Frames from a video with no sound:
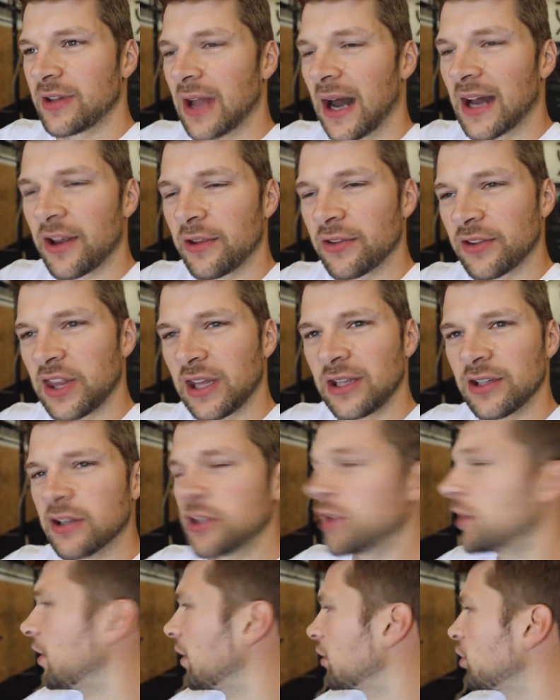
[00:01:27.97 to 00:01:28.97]
I don't think
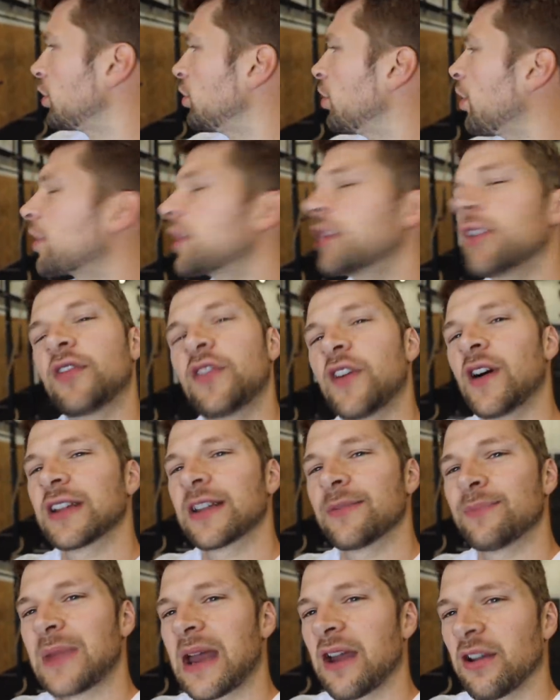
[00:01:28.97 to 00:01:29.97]
you, are not going to
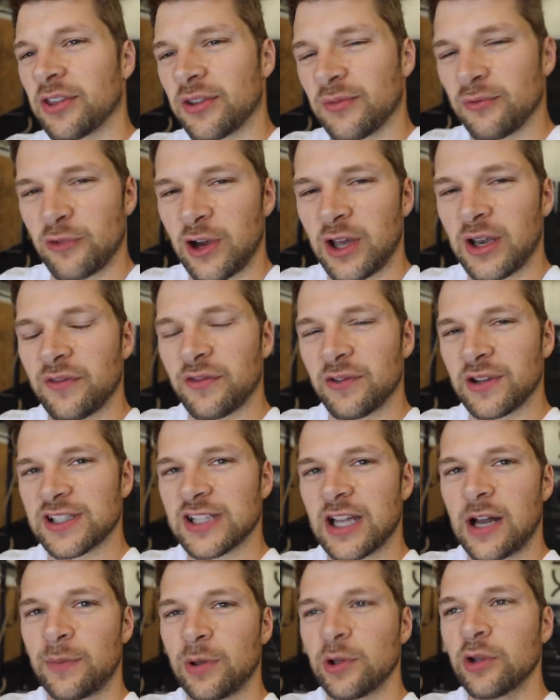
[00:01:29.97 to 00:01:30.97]
find a marathon runner, for
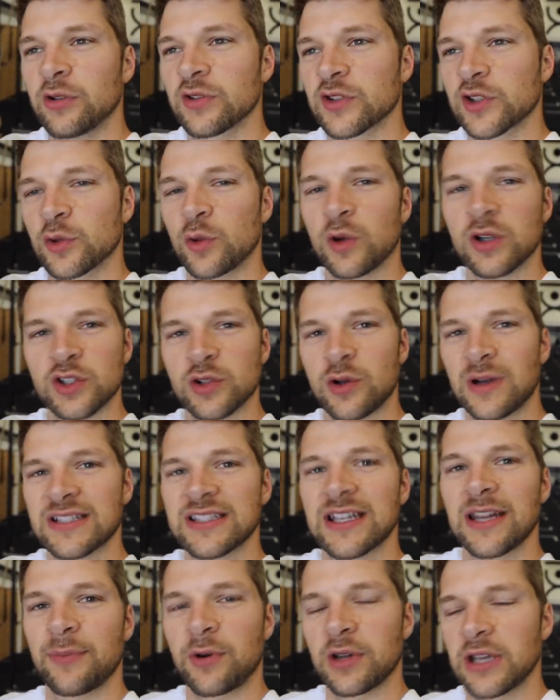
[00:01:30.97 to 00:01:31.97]
example, who can squat
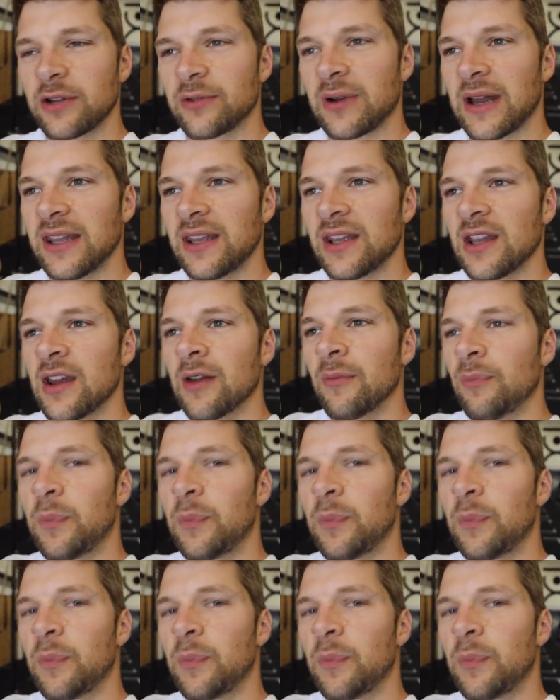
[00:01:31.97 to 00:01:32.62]
twice their body weight,